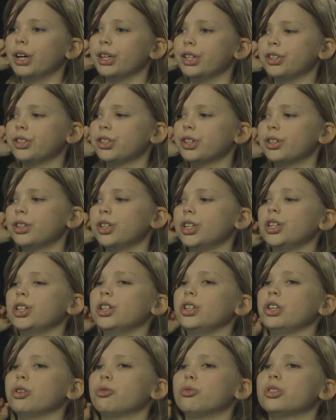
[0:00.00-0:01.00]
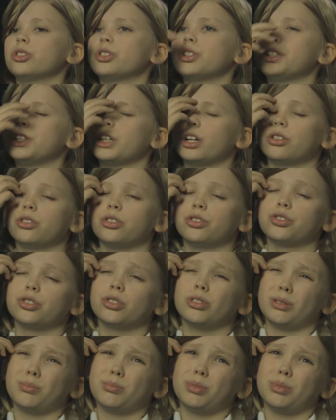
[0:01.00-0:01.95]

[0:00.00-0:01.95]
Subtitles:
You want to tell the truth,